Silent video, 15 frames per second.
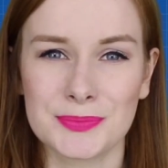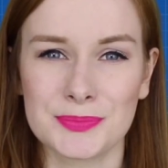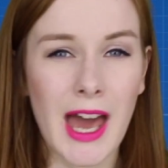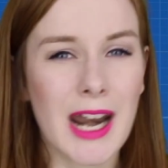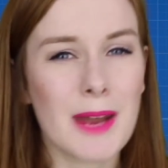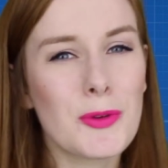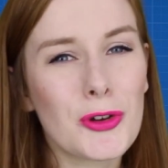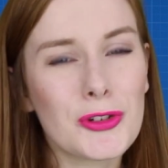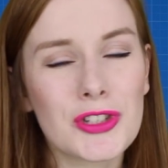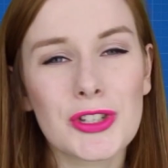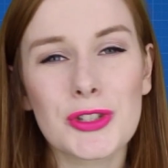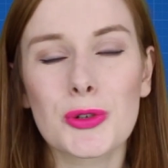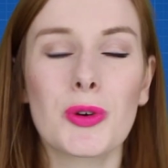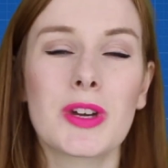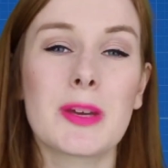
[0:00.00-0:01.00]
And I'm not
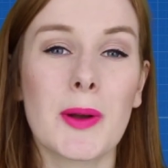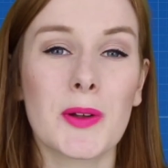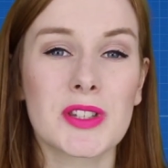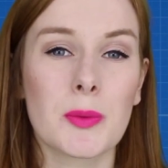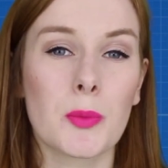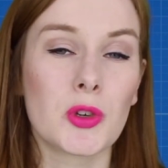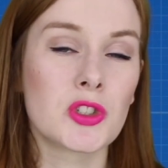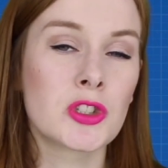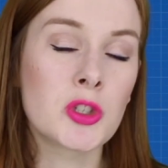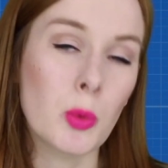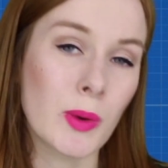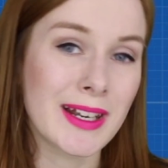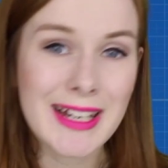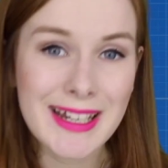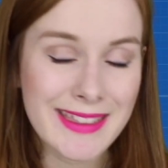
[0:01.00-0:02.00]
just talking about someone
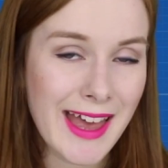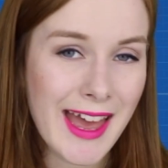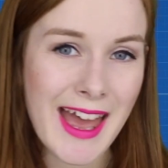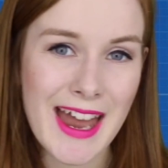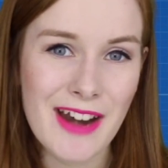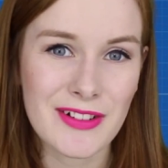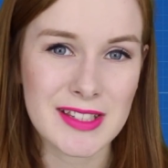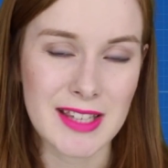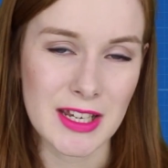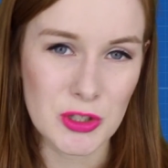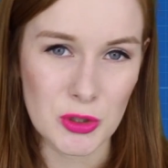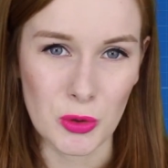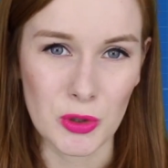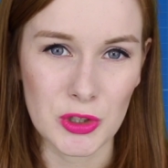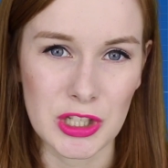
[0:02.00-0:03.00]
twiddling their hair as they talk